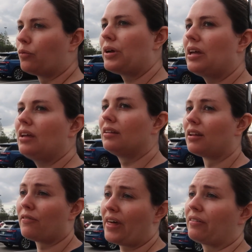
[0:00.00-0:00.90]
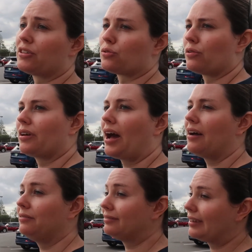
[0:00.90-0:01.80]
We love that resort.
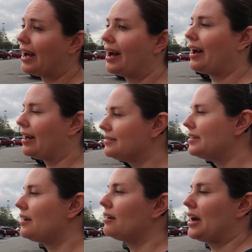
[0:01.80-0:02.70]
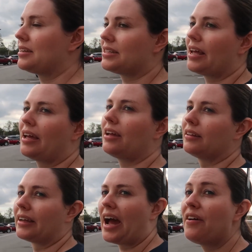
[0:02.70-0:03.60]
I dare I say,
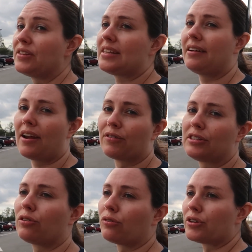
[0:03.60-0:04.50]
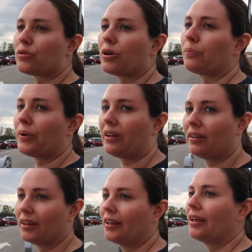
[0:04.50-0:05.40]
like, I haven't stayed at every single resort, but
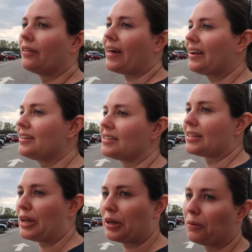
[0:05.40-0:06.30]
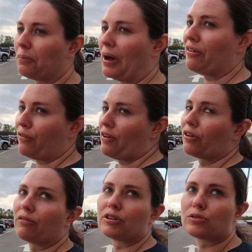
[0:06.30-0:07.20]
that is like my
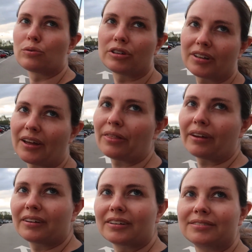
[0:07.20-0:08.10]
favorite resort, I think.